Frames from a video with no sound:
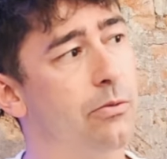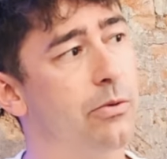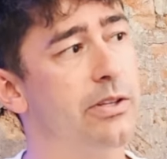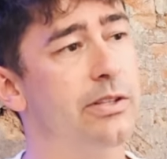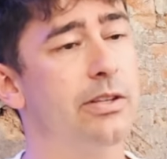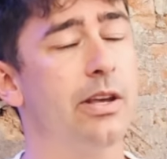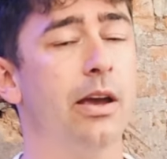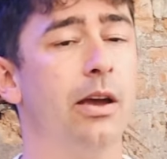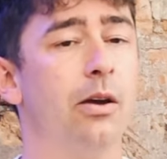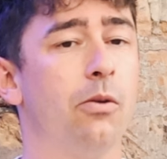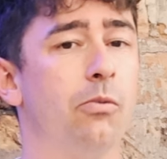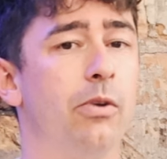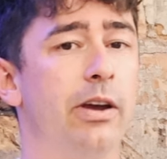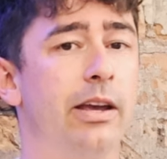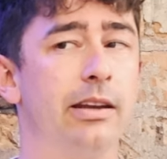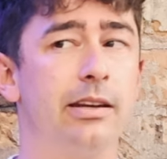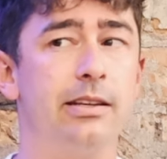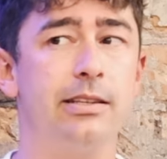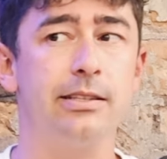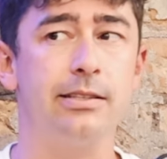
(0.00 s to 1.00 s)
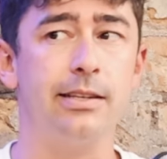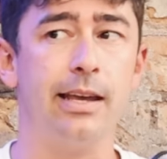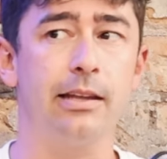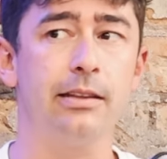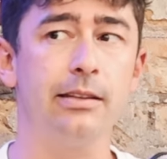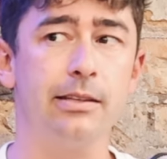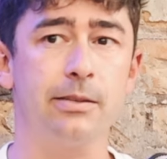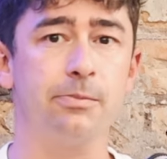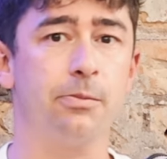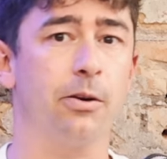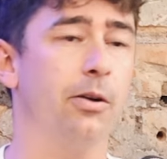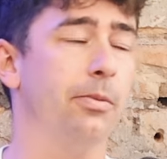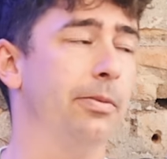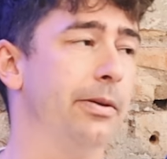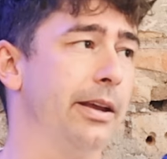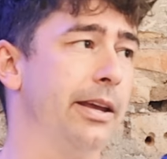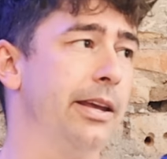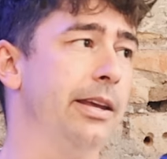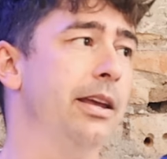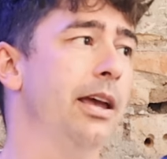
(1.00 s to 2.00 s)
was, we're going to sell this
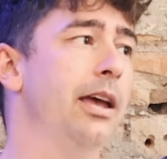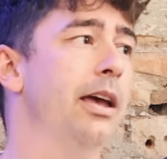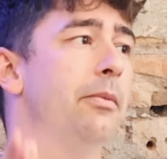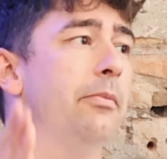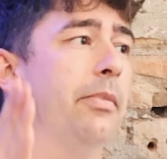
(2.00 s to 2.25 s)
property,